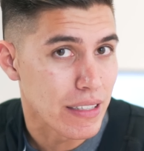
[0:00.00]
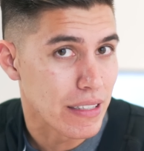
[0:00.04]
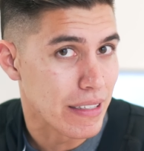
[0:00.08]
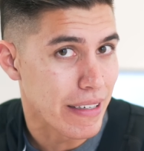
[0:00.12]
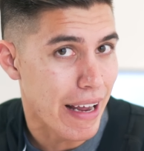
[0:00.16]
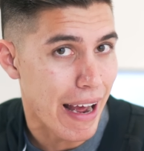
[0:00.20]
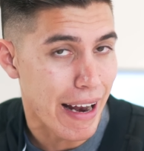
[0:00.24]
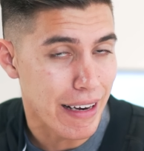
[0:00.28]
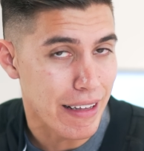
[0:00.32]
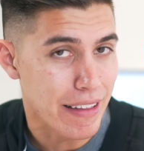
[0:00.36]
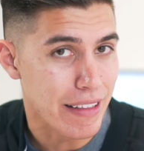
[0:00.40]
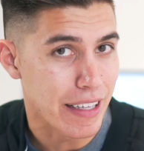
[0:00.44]

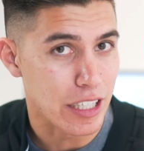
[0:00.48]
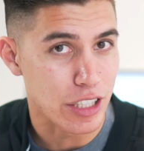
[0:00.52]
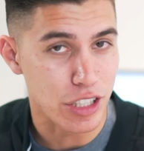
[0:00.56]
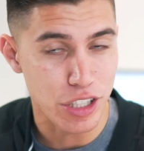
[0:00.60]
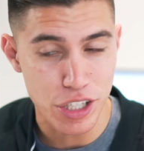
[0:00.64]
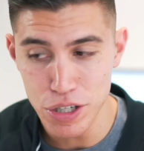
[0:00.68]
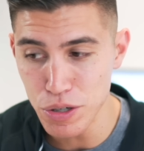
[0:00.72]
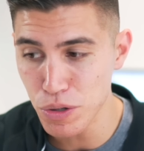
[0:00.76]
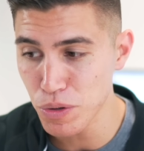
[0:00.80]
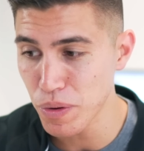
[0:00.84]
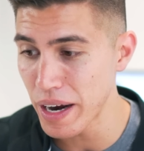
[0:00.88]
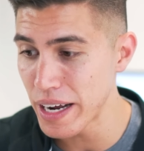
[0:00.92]
isn't anything
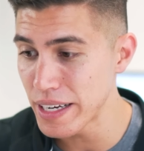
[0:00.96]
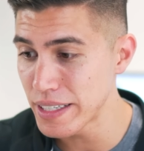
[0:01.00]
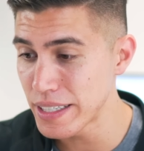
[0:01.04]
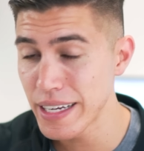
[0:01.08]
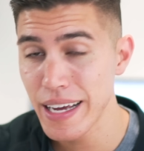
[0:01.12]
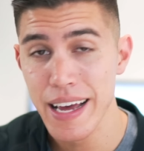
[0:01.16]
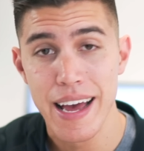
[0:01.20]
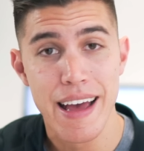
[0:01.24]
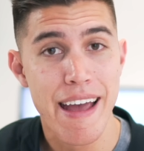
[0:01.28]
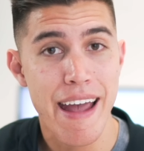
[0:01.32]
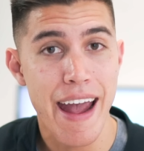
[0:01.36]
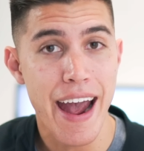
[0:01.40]
too
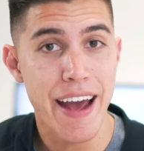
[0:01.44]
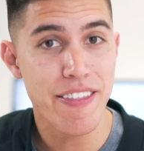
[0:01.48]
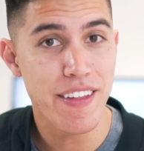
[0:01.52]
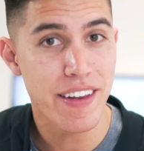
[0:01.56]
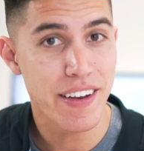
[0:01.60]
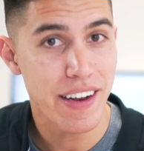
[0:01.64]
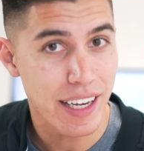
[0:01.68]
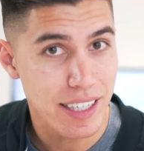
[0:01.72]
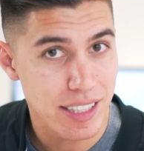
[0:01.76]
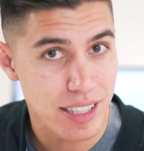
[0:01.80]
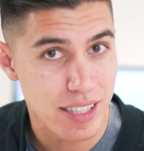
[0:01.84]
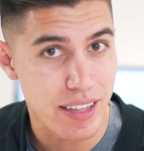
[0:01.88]
crazy. And
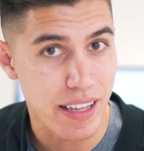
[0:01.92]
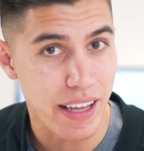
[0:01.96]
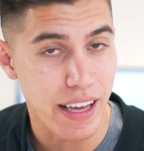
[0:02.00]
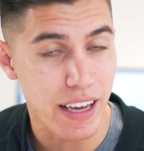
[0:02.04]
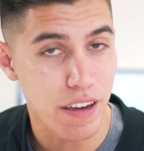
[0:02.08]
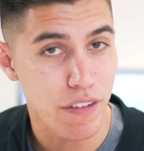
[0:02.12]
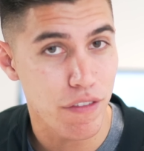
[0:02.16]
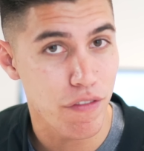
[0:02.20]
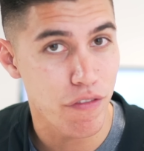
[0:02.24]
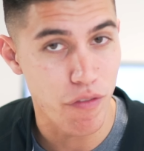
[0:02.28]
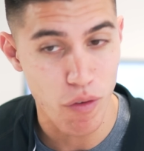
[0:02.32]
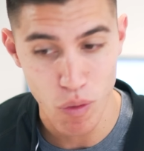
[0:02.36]
the nice
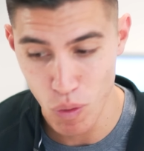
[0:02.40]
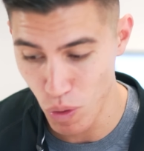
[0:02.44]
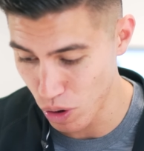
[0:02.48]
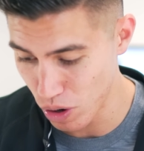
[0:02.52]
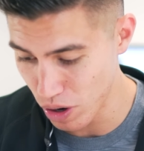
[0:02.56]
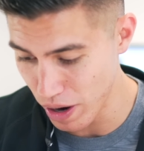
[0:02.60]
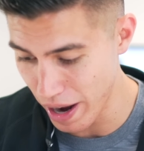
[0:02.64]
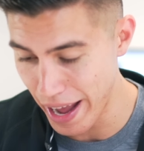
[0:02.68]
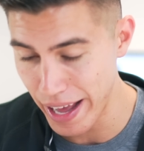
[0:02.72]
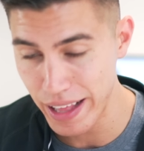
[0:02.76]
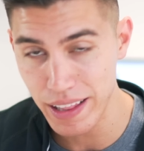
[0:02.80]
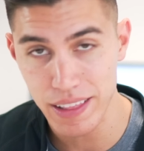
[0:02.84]
thing
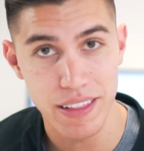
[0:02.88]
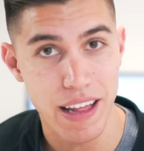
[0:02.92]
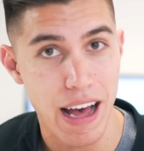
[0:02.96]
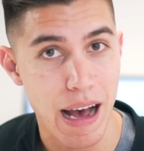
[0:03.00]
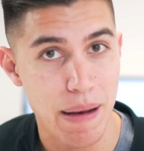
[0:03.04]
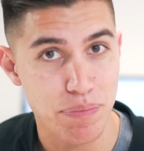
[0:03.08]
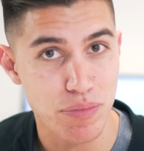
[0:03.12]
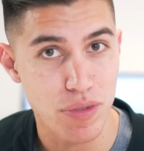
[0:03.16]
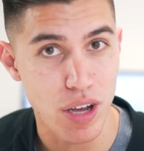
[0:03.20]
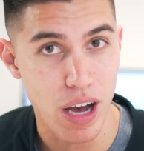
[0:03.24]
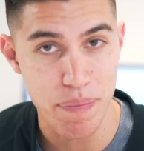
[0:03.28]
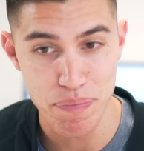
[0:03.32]
for a
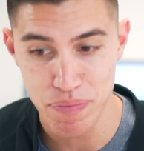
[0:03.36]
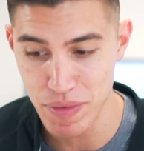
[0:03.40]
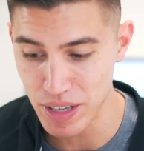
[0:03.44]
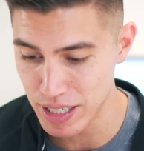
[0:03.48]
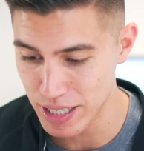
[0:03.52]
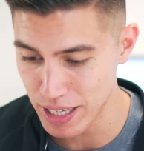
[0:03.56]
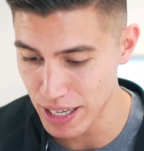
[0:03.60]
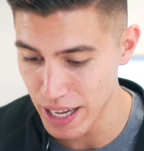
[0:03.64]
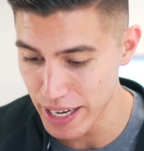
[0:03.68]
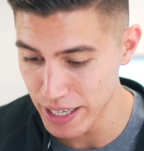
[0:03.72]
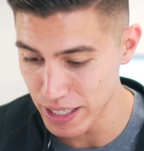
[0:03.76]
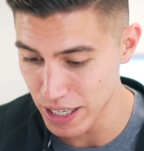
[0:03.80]
laptop
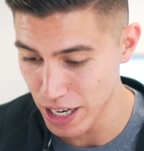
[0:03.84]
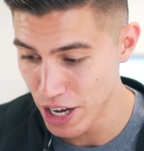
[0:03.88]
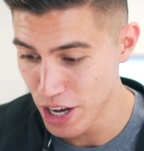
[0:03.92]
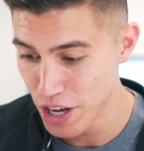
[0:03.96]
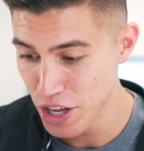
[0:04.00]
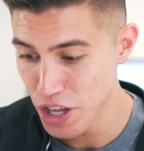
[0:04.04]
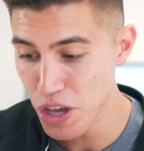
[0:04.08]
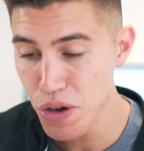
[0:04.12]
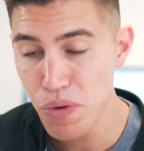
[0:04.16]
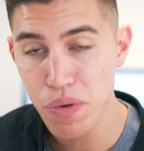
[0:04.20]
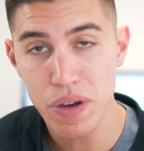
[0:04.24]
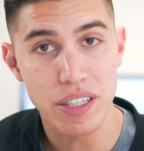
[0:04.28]
this light,
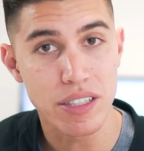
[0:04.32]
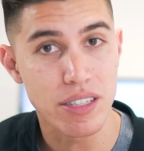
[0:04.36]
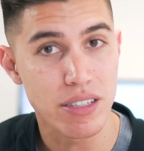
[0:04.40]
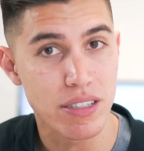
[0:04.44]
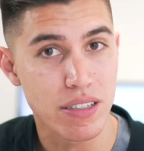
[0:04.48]
you can